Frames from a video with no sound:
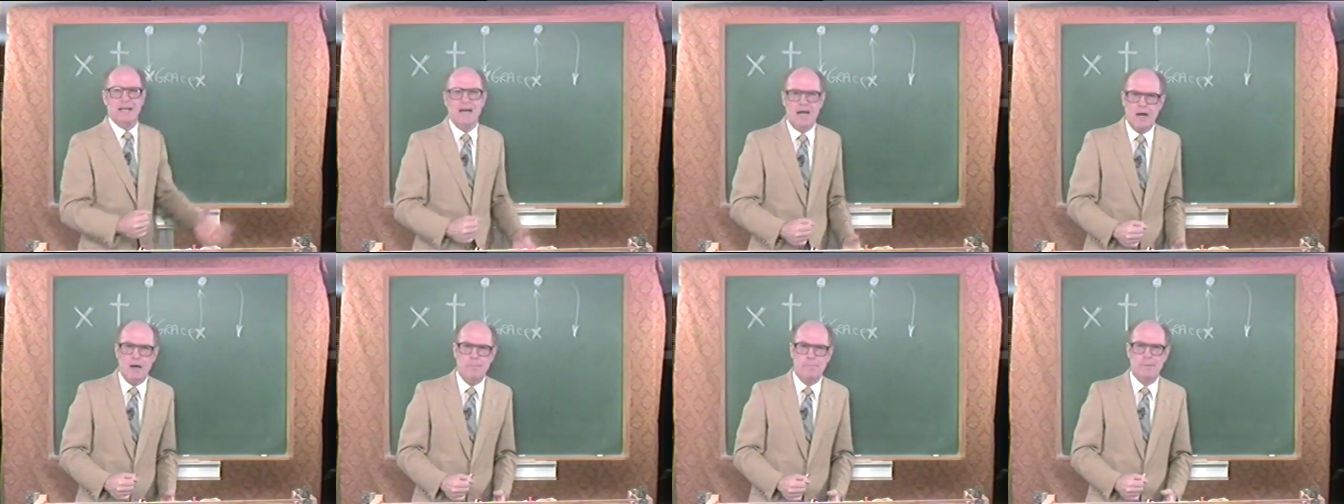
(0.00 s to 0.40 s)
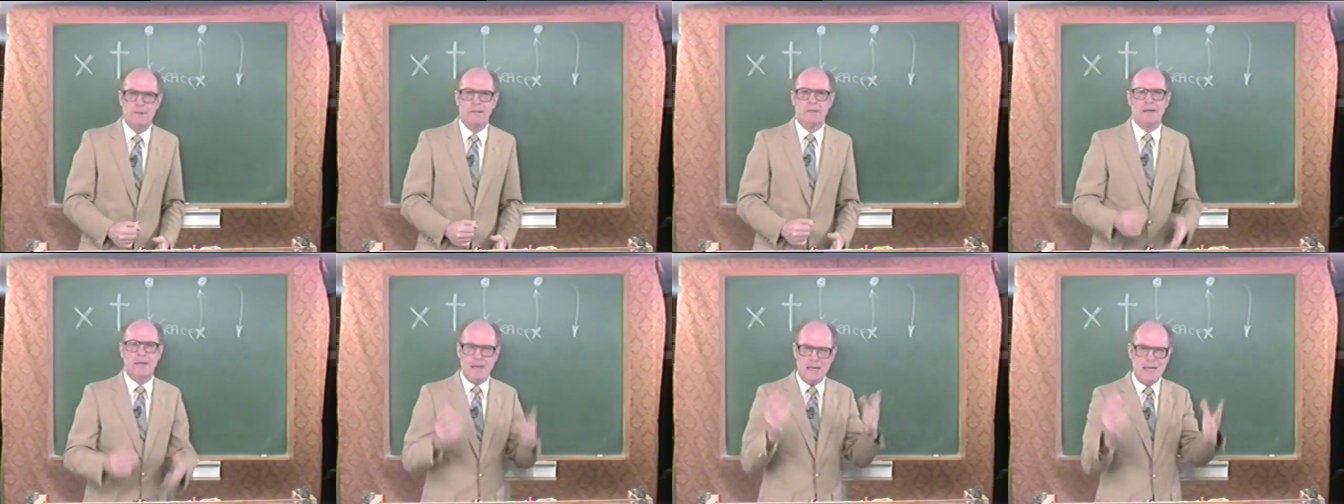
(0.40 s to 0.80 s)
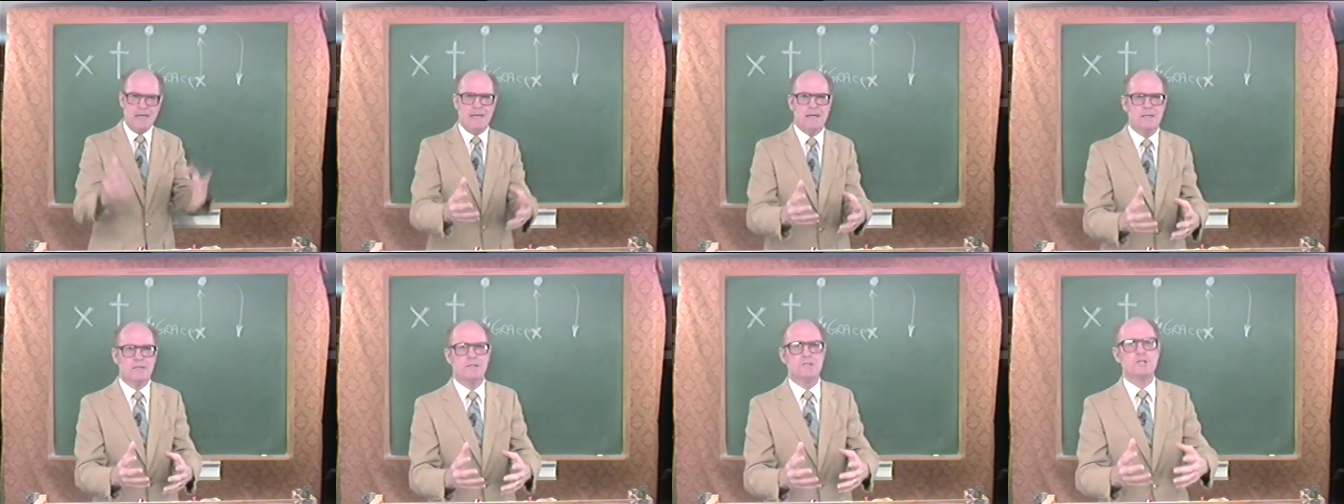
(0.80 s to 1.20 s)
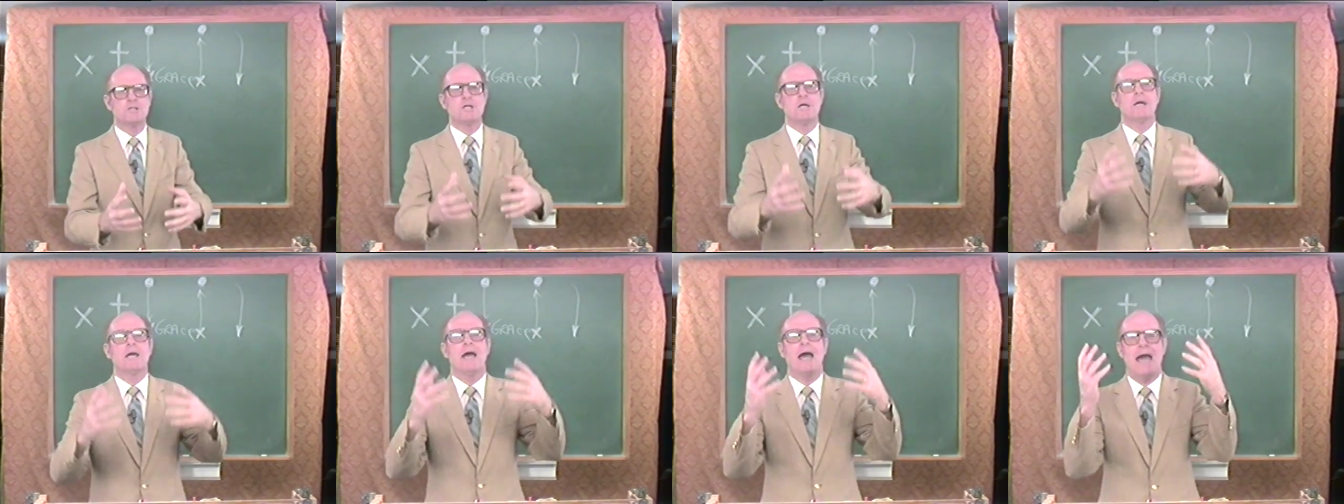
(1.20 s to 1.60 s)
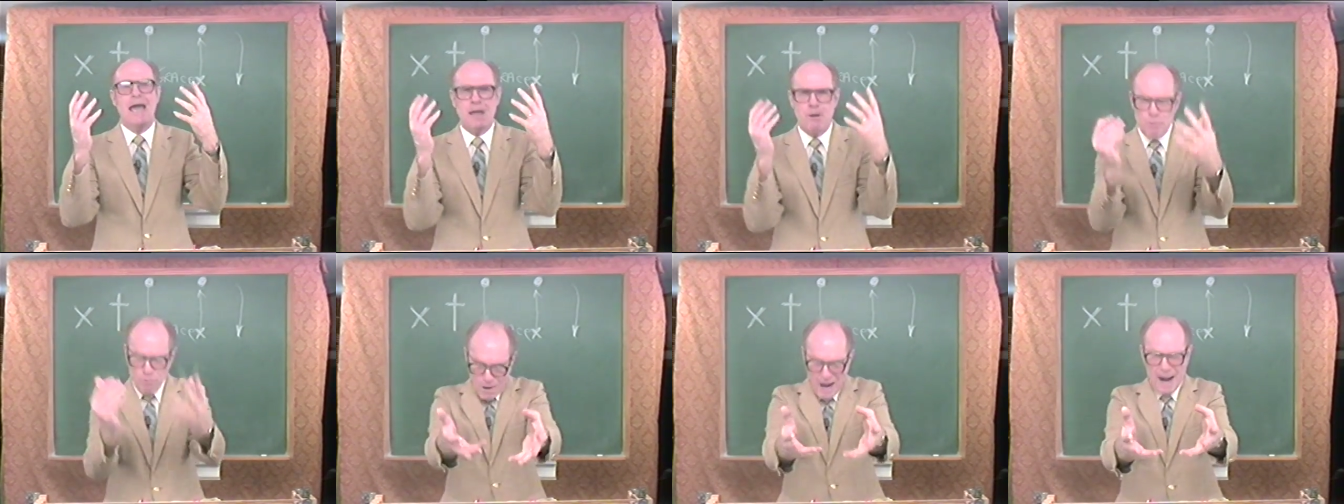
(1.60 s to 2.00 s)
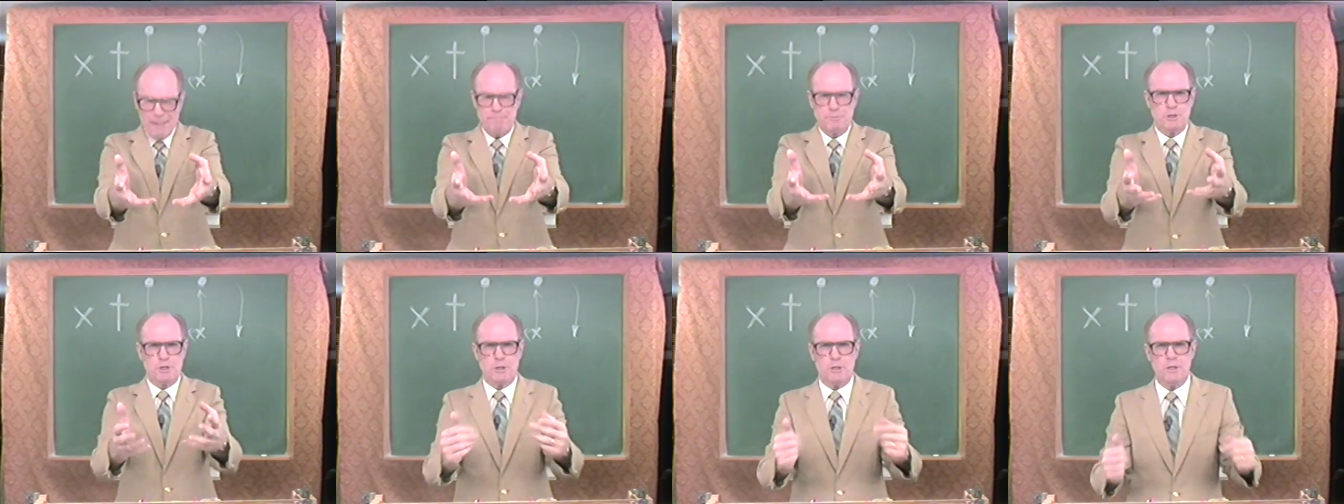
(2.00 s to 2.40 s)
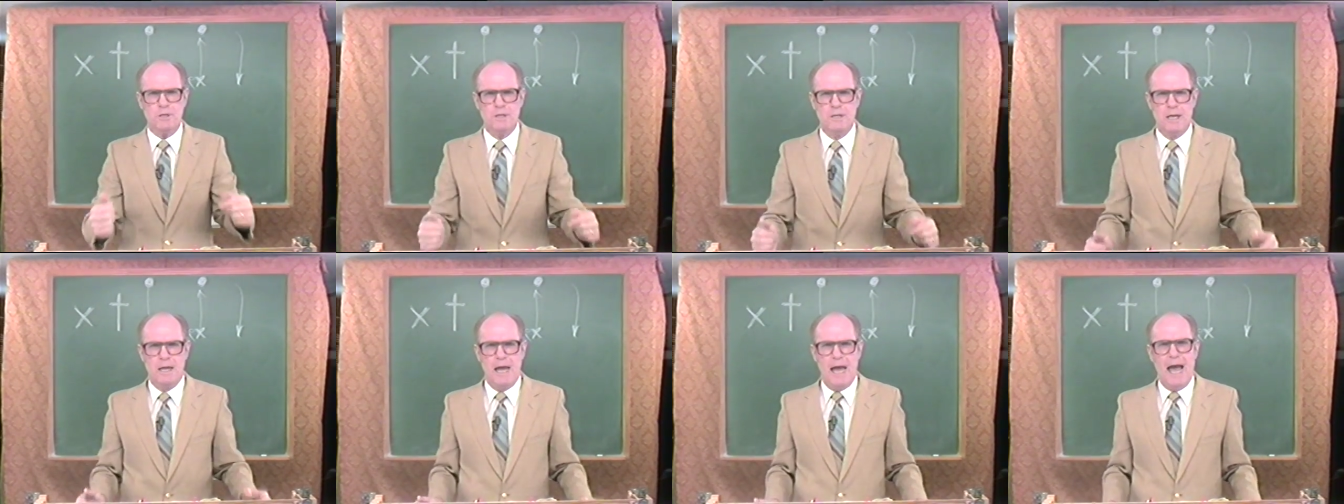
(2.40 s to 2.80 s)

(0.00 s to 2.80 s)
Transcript: up is a rapture.